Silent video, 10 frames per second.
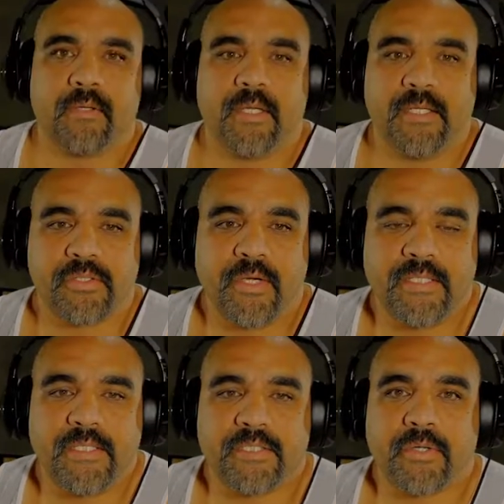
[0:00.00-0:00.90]
Okay, so I
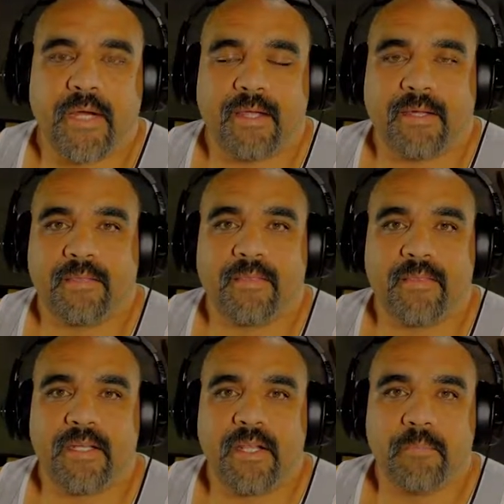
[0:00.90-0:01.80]
did track
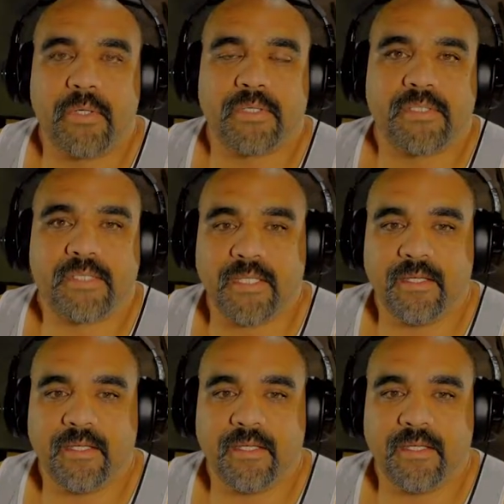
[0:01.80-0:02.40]
the numbers